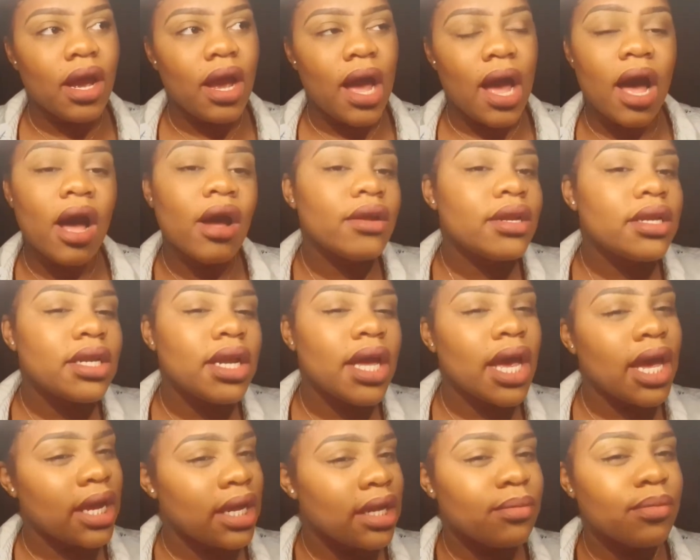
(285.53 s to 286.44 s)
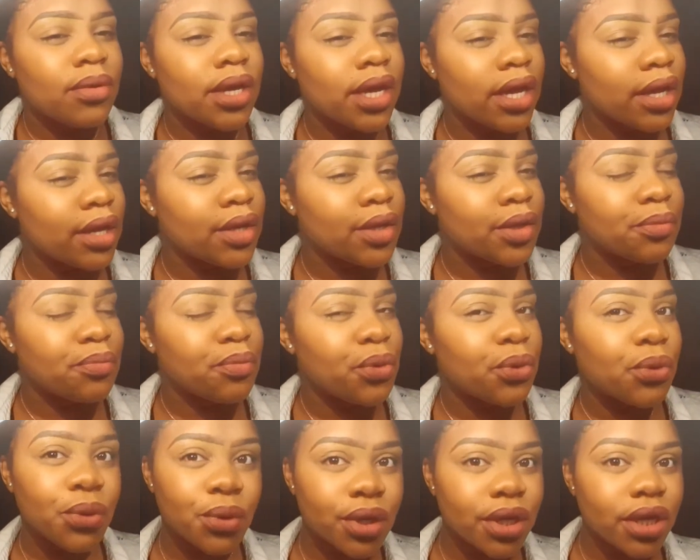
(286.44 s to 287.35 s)
how did Haiti become
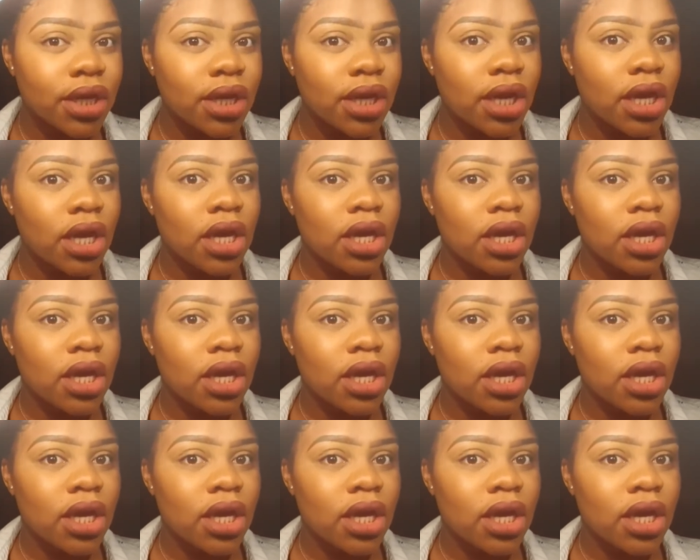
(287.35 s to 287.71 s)
poor?